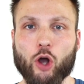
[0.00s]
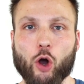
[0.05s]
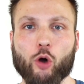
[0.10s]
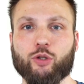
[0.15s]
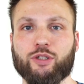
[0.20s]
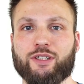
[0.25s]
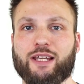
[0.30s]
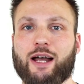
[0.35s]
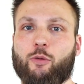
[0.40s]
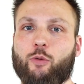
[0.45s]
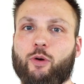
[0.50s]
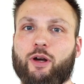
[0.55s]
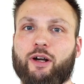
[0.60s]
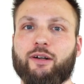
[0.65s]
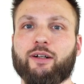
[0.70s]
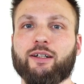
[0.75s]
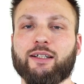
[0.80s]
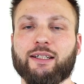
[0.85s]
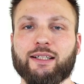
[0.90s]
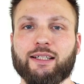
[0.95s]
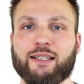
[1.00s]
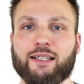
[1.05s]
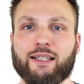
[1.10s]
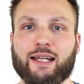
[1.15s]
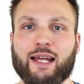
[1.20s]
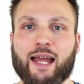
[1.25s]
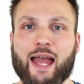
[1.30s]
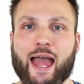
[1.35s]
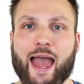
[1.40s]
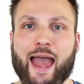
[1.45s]
go somewhere
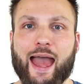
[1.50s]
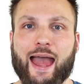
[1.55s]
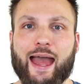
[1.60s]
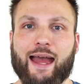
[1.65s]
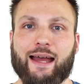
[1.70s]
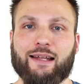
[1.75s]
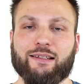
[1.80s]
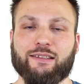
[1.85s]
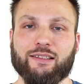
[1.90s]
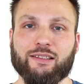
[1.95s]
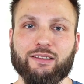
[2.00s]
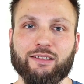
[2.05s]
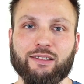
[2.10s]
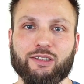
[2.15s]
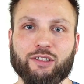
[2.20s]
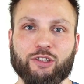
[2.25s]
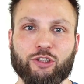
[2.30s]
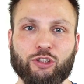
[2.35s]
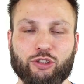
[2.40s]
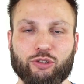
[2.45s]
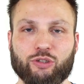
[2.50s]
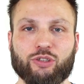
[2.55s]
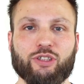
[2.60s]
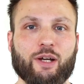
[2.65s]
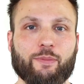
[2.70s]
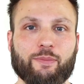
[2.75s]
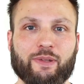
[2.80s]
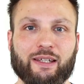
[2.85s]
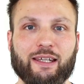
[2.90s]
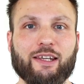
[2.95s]
and do
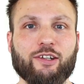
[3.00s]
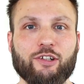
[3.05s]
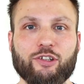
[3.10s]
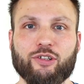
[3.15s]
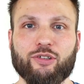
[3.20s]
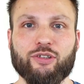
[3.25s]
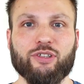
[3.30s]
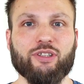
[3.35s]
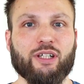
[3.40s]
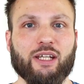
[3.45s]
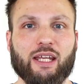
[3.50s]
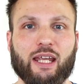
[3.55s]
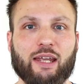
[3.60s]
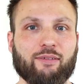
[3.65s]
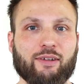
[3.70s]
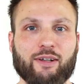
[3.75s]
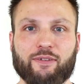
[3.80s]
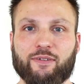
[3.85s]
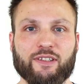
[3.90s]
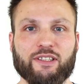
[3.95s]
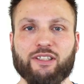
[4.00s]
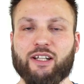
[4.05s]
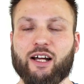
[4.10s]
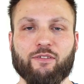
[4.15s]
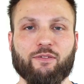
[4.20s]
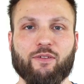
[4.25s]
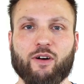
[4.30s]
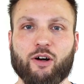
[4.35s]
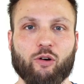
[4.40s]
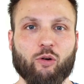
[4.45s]
something interesting, even if it's
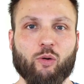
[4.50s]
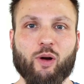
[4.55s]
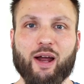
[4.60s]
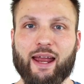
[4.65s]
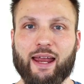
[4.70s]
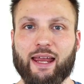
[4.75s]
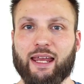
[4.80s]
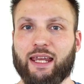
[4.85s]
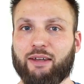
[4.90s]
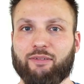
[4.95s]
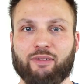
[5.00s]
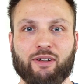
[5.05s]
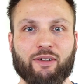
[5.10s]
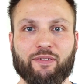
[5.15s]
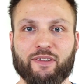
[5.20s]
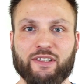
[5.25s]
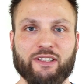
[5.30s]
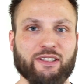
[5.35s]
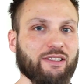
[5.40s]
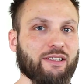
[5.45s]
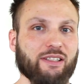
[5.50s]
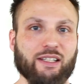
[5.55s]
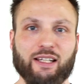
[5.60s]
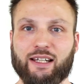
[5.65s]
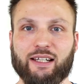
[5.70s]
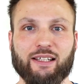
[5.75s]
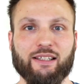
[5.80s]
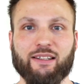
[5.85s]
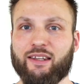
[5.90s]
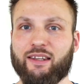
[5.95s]
not far away, even if it's
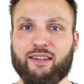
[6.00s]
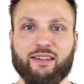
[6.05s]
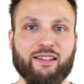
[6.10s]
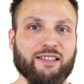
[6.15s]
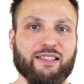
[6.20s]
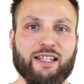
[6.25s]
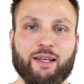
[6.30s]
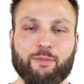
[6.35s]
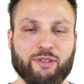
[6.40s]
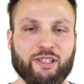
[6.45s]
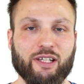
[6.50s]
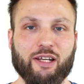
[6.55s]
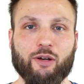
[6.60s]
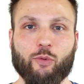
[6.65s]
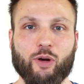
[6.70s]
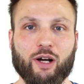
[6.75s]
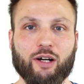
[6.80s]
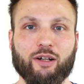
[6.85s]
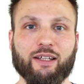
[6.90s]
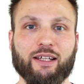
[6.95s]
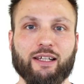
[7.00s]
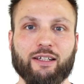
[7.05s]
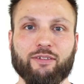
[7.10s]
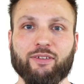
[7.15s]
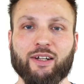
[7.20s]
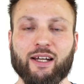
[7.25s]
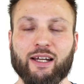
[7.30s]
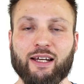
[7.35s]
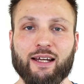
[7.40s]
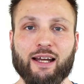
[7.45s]
in the same city where I
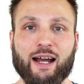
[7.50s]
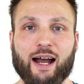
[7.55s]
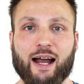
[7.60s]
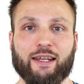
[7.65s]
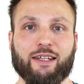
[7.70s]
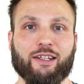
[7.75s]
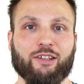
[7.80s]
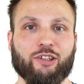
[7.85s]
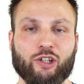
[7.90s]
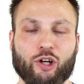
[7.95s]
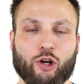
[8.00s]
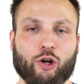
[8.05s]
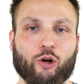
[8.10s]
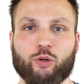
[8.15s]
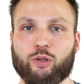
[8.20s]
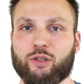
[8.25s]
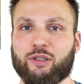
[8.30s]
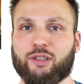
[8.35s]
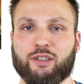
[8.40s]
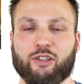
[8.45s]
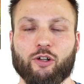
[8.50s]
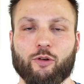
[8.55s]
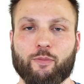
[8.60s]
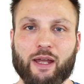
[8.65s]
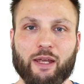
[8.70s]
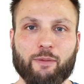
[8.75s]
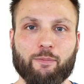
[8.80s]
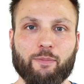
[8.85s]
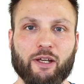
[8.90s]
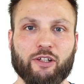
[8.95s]
live. I can go
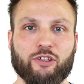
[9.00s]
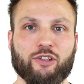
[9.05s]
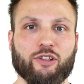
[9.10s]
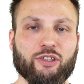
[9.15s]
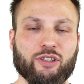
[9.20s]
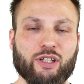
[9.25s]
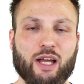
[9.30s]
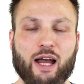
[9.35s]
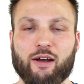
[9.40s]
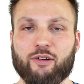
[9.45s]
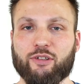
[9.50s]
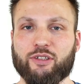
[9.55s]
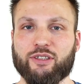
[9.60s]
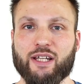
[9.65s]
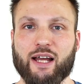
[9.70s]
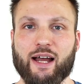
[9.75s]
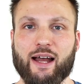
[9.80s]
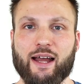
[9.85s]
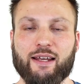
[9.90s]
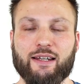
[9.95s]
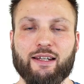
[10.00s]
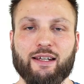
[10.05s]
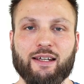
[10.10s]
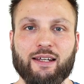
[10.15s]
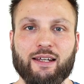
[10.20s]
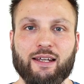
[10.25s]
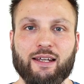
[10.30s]
make pictures outside